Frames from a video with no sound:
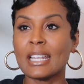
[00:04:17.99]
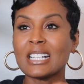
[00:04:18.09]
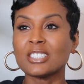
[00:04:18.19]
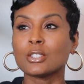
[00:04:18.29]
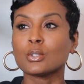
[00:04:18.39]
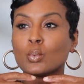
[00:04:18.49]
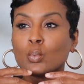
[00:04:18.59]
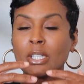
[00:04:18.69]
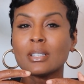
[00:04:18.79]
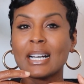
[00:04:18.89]
And I just
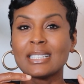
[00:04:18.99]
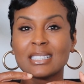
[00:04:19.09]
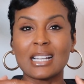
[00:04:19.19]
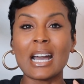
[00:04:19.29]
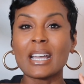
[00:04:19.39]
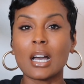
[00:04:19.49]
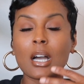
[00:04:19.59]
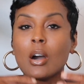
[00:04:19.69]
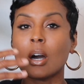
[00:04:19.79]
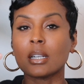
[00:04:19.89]
realized that I got
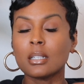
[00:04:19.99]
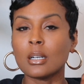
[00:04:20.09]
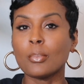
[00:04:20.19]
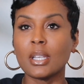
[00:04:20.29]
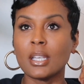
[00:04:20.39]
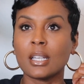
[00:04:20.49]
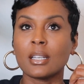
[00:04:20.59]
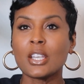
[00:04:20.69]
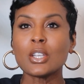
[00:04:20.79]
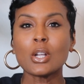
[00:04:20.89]
caught up
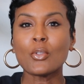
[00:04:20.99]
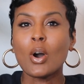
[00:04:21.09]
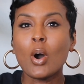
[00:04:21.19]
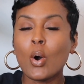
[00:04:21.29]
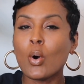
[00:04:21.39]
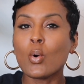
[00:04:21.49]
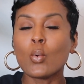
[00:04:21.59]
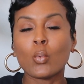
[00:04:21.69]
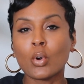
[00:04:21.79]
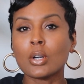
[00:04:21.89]
in, the
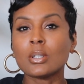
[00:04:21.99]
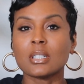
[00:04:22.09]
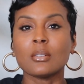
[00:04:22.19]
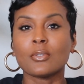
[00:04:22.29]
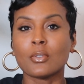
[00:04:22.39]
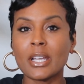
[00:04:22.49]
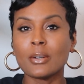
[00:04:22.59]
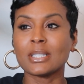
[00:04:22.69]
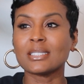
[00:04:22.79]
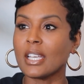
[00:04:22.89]
whole world of
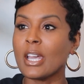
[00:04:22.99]
fragrance.